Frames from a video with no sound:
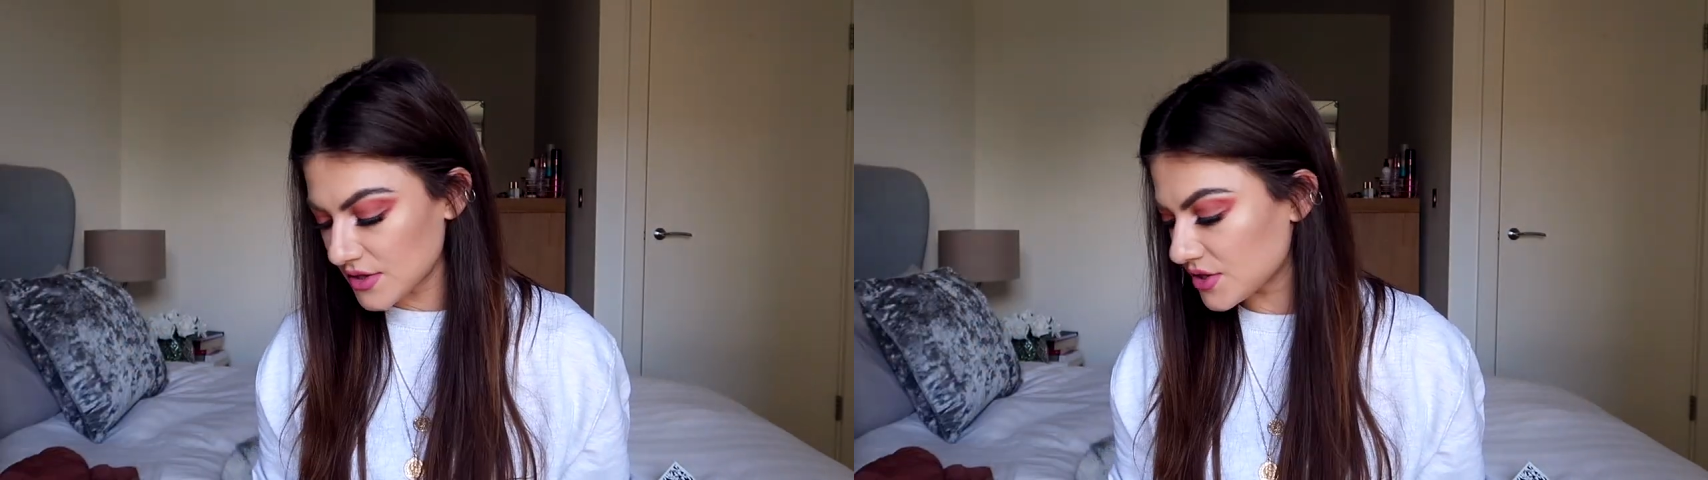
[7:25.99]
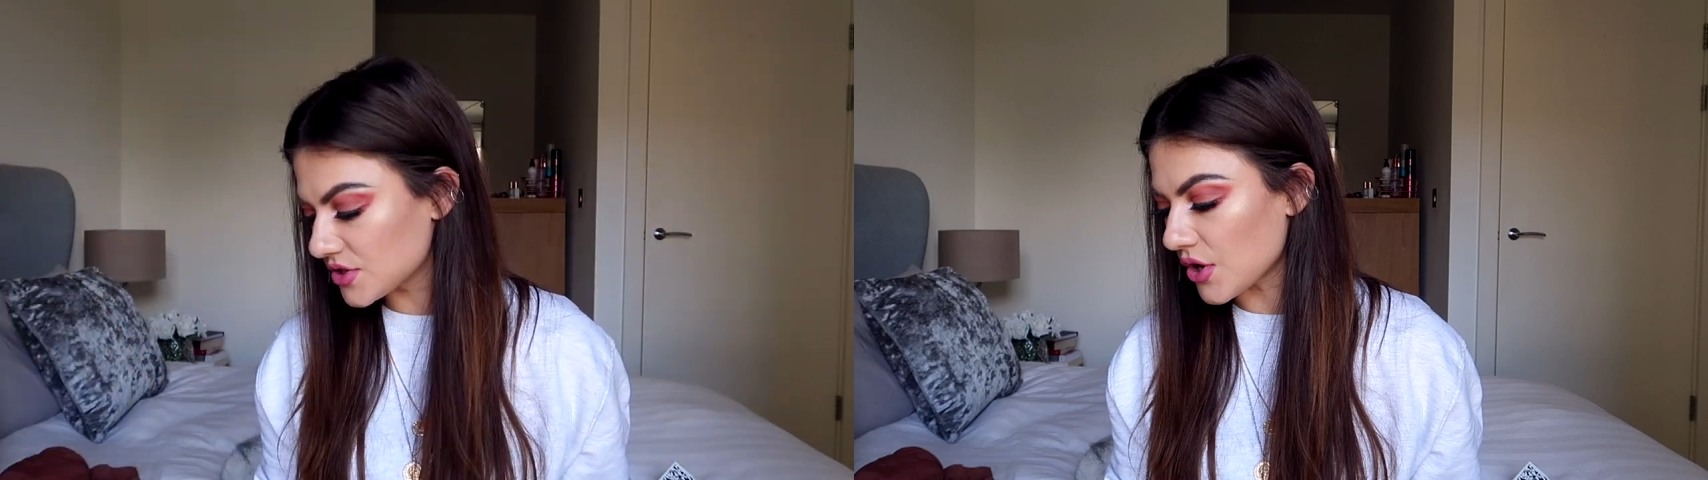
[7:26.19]

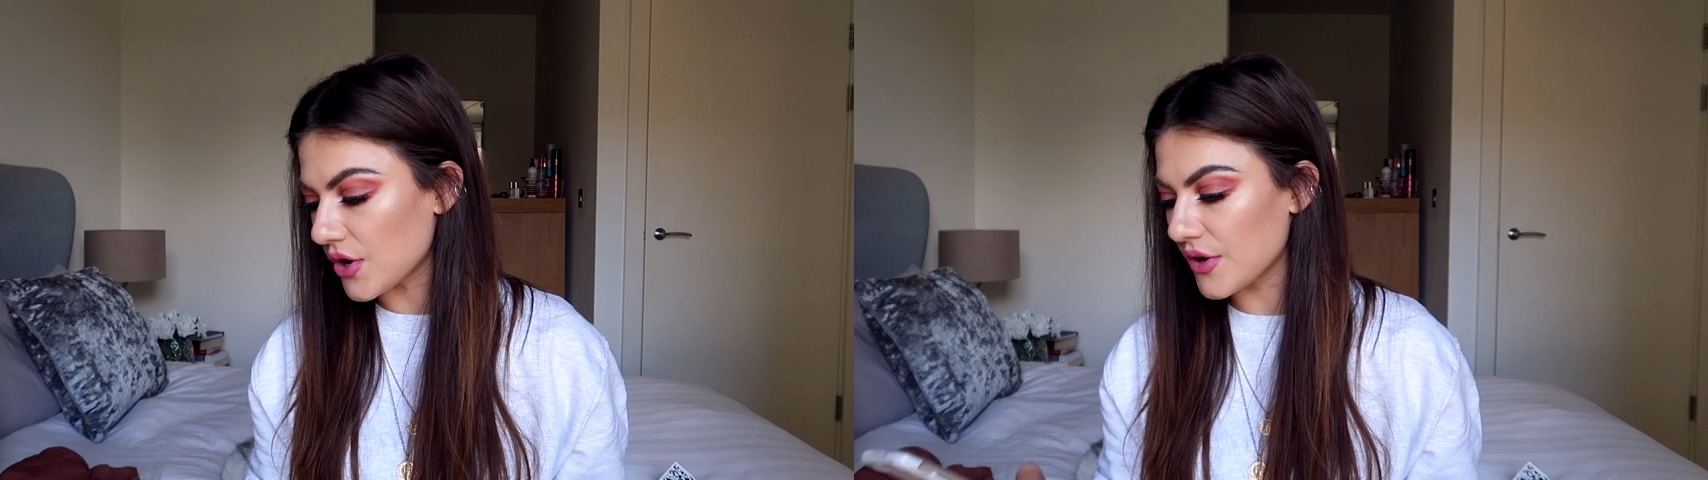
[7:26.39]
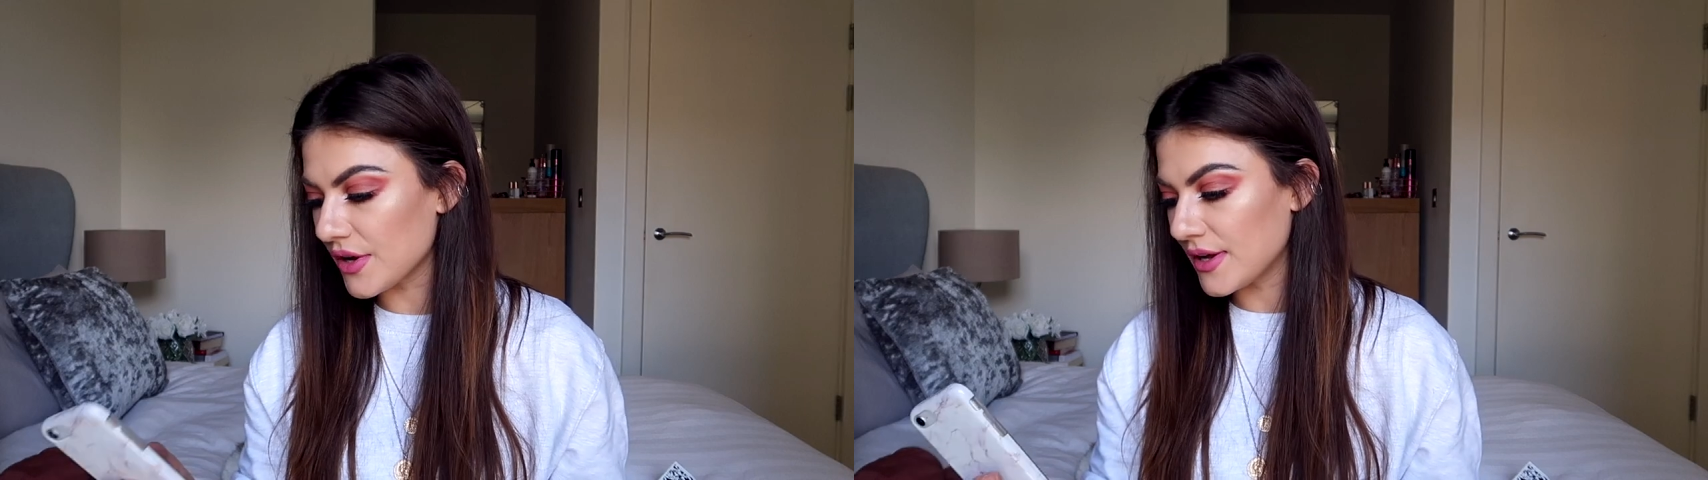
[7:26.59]

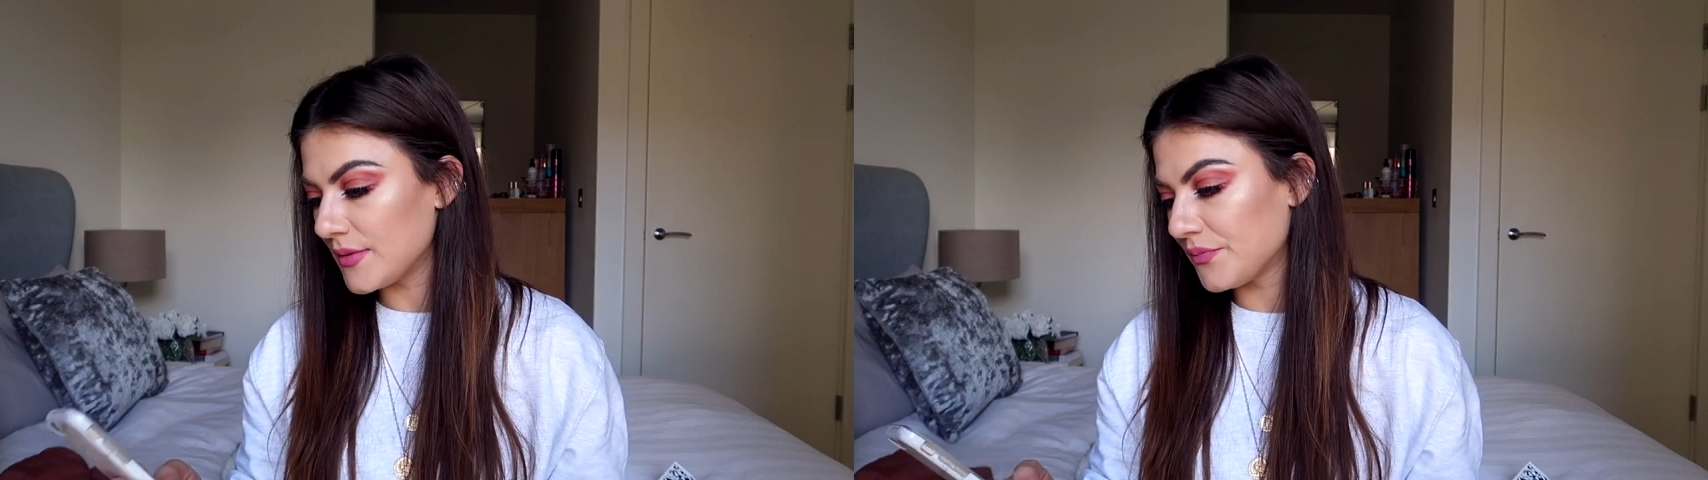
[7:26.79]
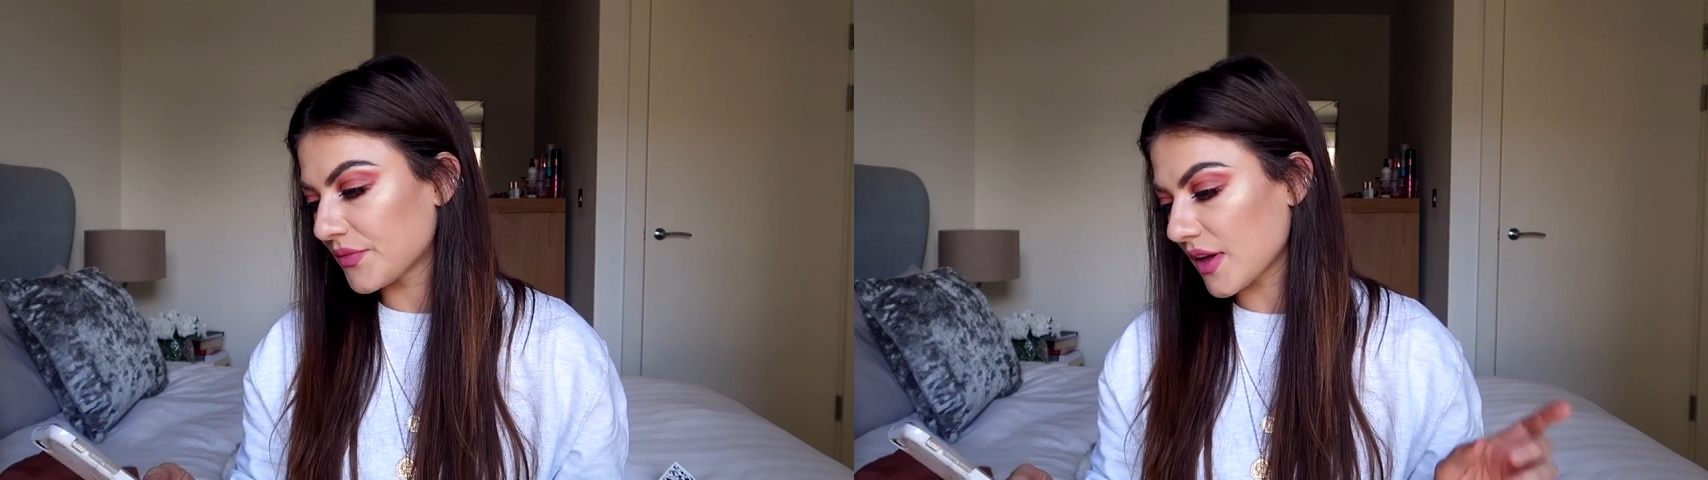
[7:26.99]
So
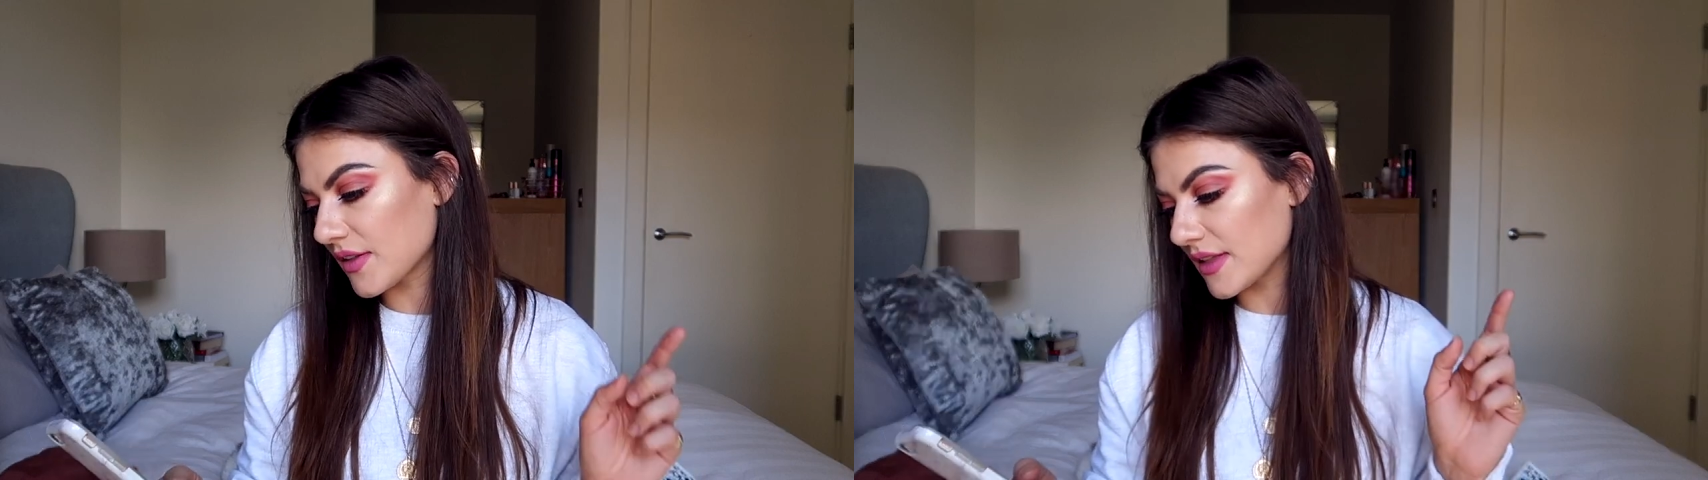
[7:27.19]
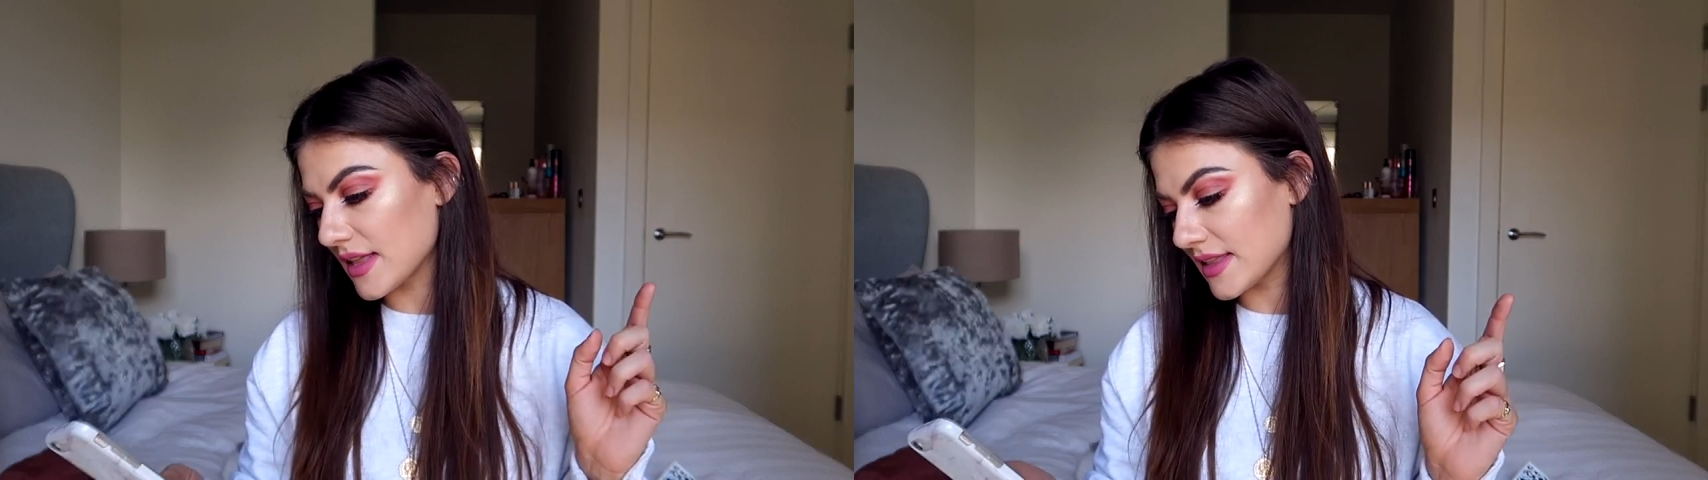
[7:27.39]

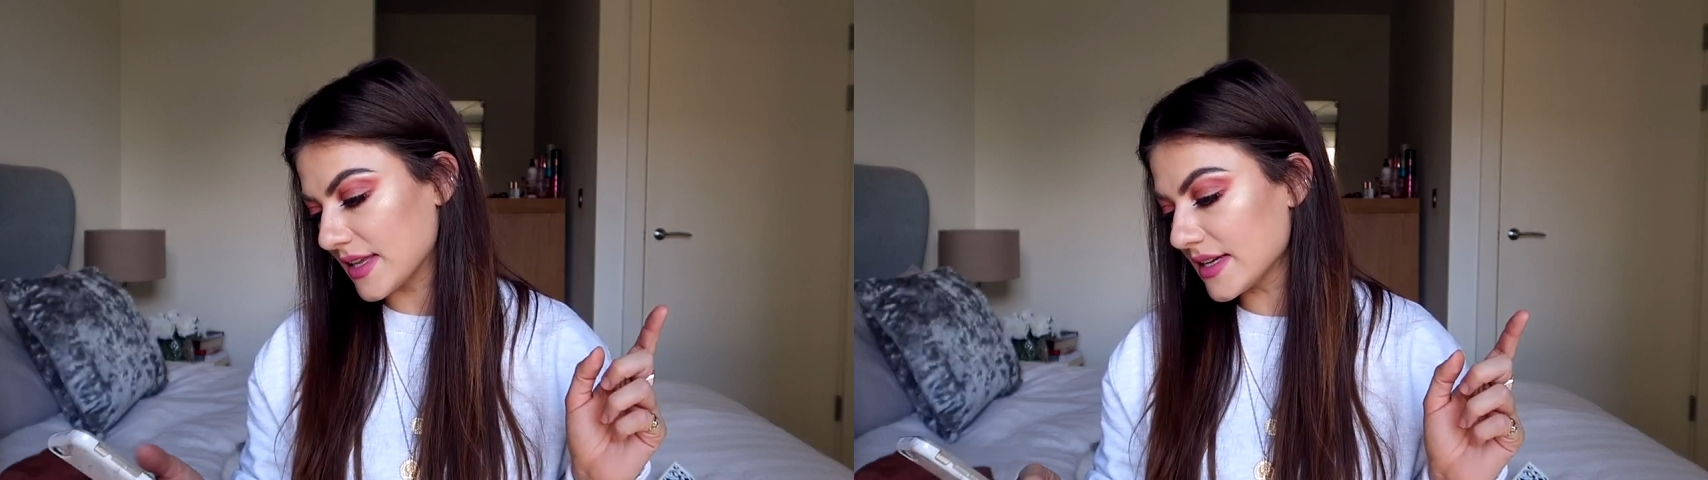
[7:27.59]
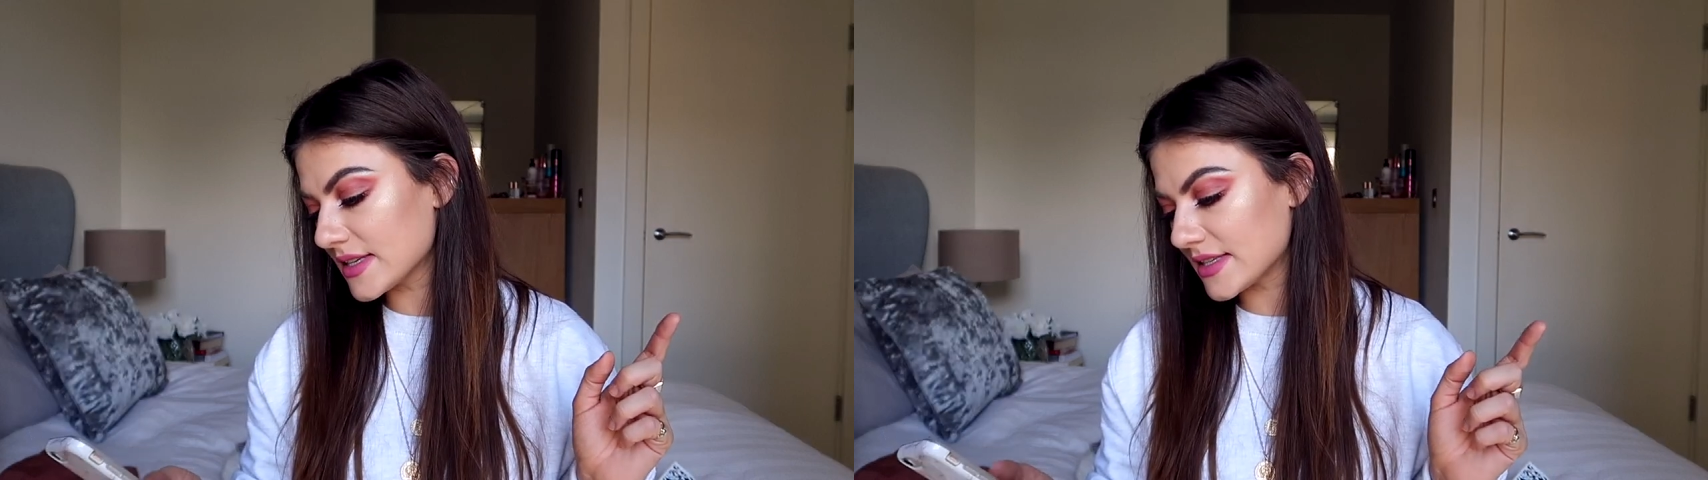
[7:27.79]
this